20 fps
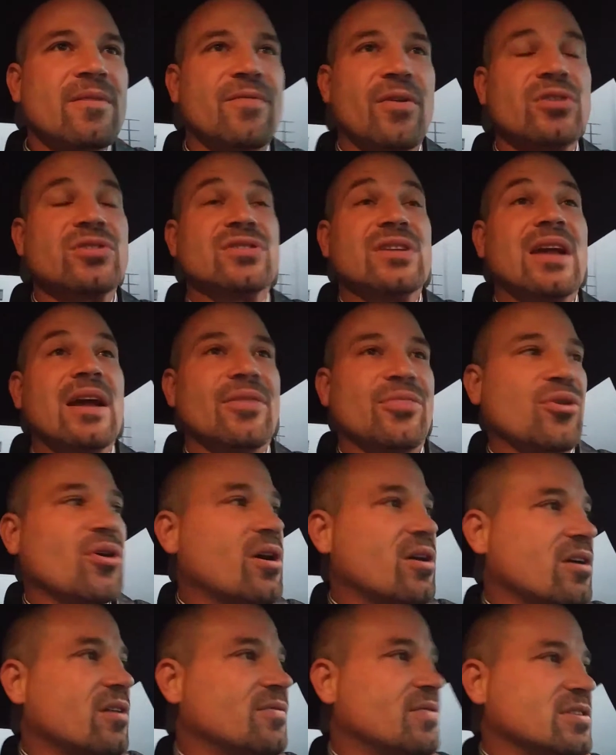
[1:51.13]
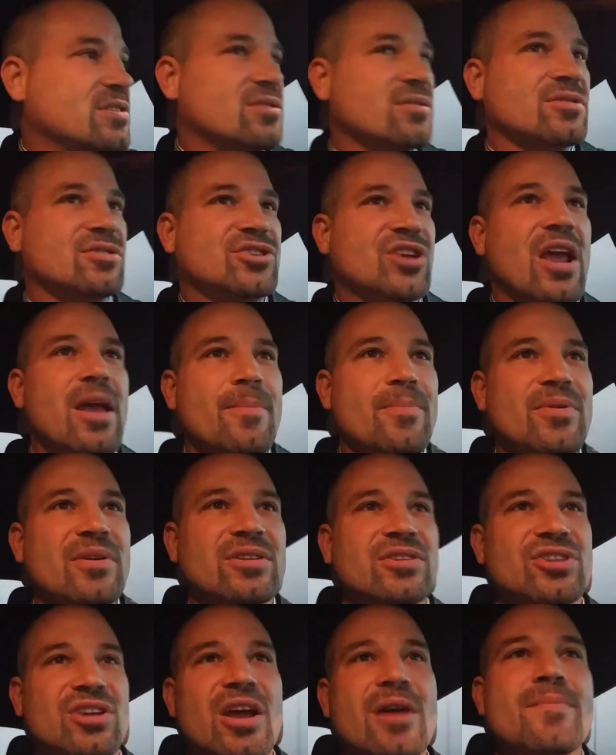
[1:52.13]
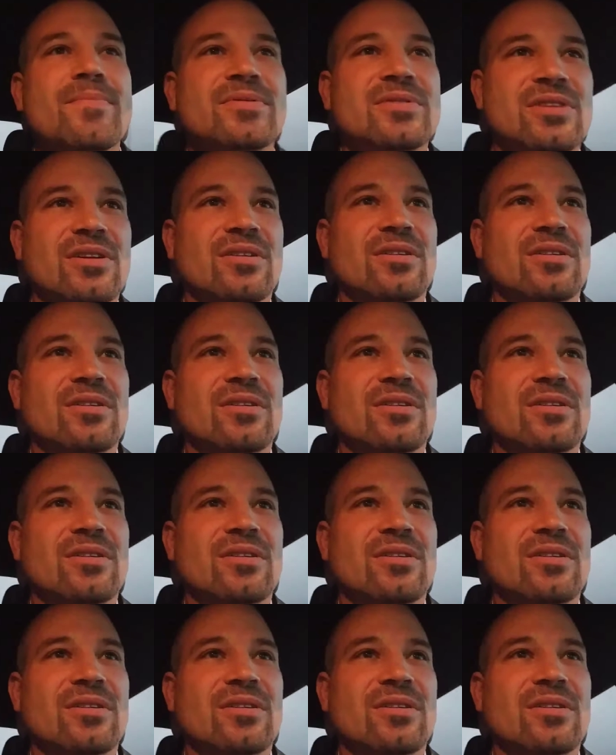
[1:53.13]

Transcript: first thing I thought of is their championships,